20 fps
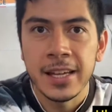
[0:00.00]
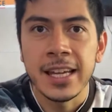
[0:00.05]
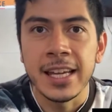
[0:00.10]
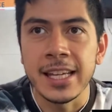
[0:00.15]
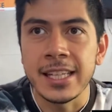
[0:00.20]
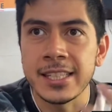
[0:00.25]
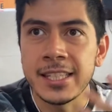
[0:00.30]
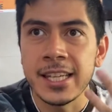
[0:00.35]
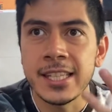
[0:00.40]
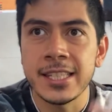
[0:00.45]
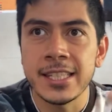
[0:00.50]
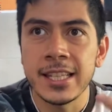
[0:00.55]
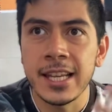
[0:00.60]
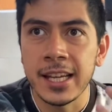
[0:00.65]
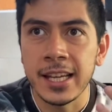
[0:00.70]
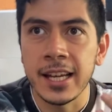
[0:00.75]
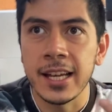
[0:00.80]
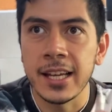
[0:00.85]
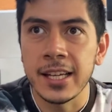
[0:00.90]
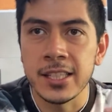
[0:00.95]
It tastes like
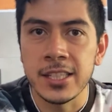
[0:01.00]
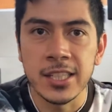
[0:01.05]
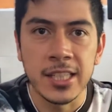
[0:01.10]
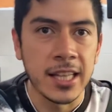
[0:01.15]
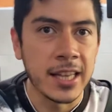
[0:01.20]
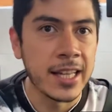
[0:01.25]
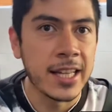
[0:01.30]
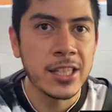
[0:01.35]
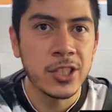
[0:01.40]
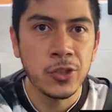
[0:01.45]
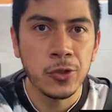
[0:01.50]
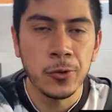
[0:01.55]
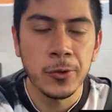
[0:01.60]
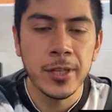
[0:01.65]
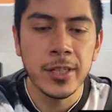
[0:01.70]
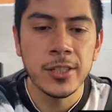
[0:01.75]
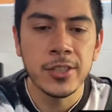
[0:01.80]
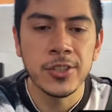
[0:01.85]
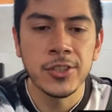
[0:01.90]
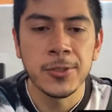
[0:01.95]
a
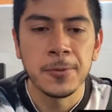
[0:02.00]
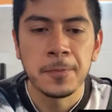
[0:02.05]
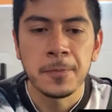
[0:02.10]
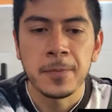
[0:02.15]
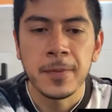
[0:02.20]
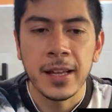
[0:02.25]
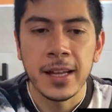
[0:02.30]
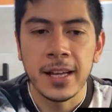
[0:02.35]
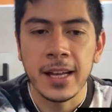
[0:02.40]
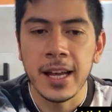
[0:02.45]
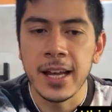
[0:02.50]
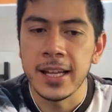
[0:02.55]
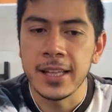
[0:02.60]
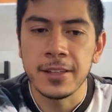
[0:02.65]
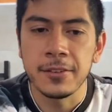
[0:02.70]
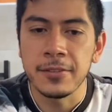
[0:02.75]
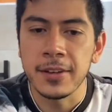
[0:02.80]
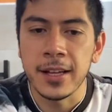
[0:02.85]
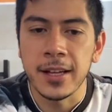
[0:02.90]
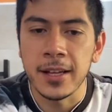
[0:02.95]
cilantro-ish, kind
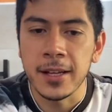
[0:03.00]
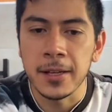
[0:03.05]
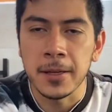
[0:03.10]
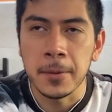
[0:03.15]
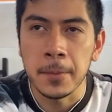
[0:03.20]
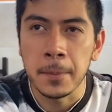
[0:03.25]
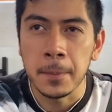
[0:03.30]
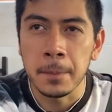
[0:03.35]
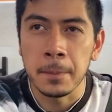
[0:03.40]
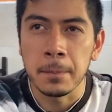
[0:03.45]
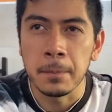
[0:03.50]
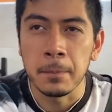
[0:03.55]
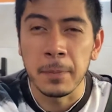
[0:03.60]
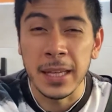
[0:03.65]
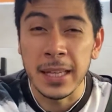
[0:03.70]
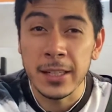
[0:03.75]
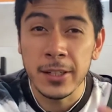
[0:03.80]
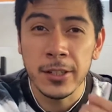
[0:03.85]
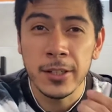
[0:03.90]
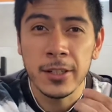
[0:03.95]
of
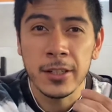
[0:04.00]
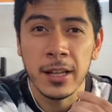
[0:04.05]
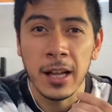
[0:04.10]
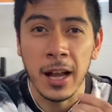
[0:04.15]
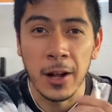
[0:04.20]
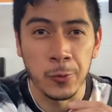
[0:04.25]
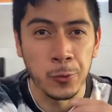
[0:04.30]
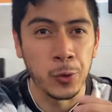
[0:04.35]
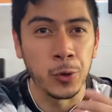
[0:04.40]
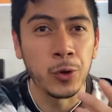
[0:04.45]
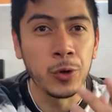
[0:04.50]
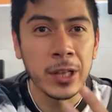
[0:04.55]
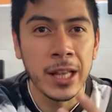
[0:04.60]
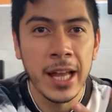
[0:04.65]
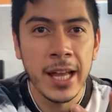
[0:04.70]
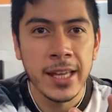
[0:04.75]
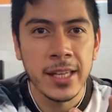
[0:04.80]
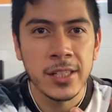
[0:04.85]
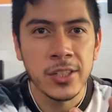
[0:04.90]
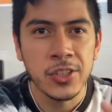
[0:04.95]
bitter,
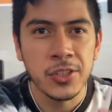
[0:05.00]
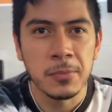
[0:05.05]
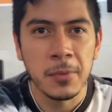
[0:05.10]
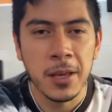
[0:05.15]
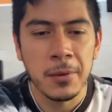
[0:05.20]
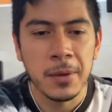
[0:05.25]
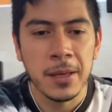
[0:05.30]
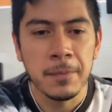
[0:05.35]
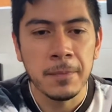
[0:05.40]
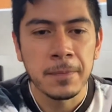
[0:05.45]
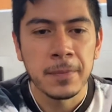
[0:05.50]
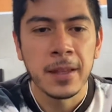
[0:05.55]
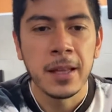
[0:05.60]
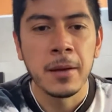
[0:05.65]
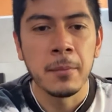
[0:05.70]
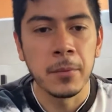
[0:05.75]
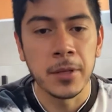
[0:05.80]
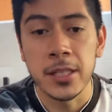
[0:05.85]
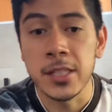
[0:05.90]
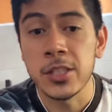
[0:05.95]
arugula-ish maybe,
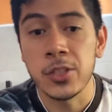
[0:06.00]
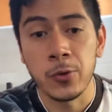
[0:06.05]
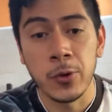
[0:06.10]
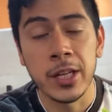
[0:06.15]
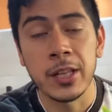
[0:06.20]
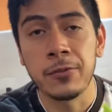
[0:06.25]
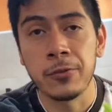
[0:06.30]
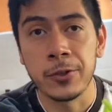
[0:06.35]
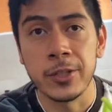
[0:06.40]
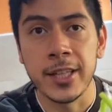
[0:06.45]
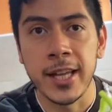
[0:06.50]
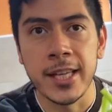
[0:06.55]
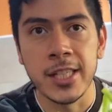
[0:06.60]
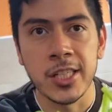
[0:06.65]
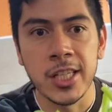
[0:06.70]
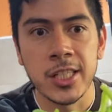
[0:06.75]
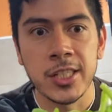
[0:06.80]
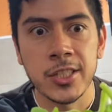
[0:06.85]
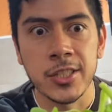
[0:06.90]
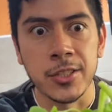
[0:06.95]
but it's great for
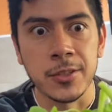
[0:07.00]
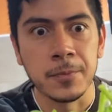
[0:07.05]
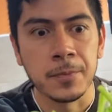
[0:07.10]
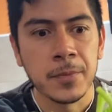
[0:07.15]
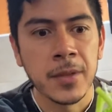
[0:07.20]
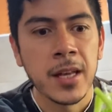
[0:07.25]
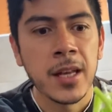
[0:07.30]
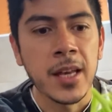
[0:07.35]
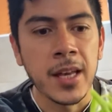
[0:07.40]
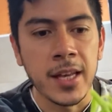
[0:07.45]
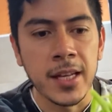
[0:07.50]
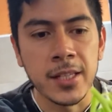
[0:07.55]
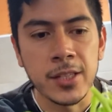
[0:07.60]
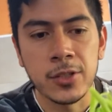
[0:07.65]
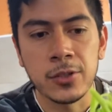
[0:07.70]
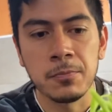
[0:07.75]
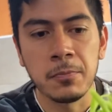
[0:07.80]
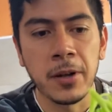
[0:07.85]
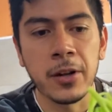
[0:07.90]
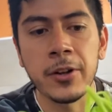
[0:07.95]
digestion. It's
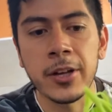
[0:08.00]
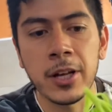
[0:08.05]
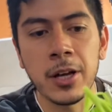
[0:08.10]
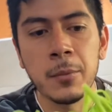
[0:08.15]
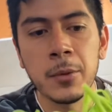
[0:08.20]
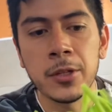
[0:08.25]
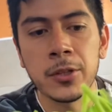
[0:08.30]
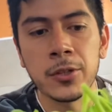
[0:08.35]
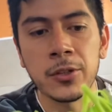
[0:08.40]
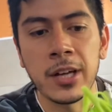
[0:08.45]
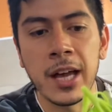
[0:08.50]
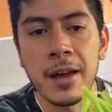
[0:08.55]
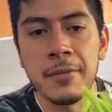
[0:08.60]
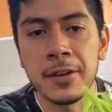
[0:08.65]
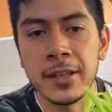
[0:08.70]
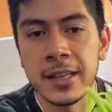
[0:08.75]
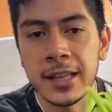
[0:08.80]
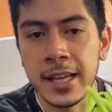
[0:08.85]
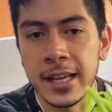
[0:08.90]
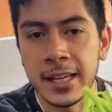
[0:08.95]
very common to have
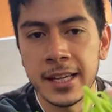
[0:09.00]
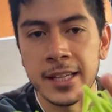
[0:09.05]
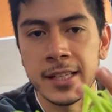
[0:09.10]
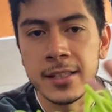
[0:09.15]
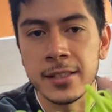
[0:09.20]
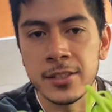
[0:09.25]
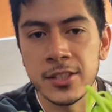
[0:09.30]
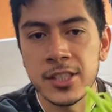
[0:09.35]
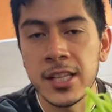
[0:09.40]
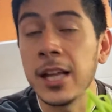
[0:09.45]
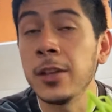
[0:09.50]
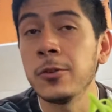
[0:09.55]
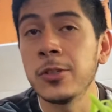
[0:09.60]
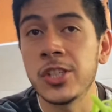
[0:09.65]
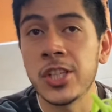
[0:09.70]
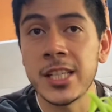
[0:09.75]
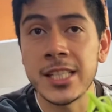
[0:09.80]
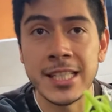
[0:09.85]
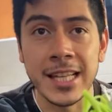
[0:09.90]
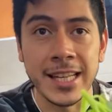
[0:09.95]
it like in
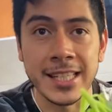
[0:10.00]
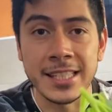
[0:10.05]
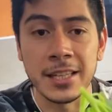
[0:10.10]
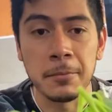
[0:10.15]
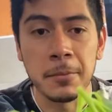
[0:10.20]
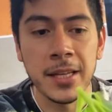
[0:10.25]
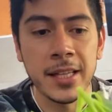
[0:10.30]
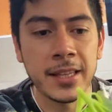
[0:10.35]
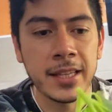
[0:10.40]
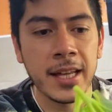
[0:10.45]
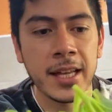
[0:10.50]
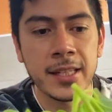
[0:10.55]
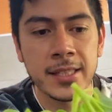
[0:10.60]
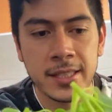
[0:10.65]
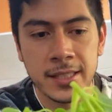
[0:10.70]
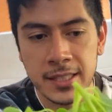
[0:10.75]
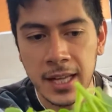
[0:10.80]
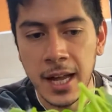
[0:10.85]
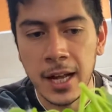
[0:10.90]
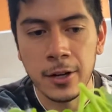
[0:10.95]
sandwiches, like semitas,
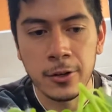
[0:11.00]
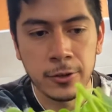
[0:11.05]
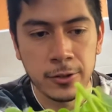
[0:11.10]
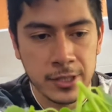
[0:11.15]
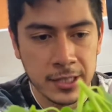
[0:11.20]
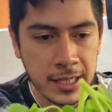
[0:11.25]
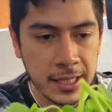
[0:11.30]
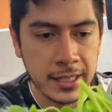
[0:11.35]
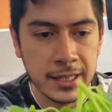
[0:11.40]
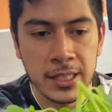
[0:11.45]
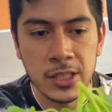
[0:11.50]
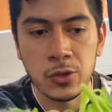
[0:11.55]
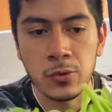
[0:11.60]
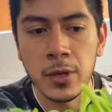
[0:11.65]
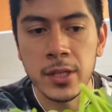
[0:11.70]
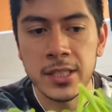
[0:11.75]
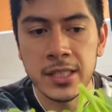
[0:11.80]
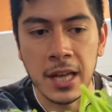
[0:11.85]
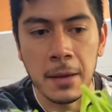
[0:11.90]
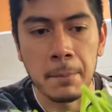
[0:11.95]
tacos, like these
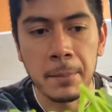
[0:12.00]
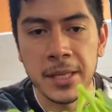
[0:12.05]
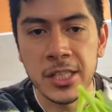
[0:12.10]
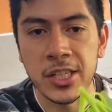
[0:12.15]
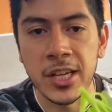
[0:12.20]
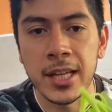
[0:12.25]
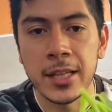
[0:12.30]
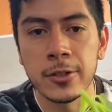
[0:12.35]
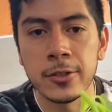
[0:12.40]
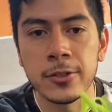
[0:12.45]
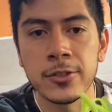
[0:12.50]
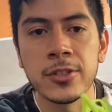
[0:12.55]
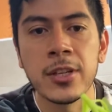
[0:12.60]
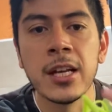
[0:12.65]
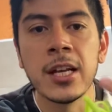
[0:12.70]
ones, campechanos.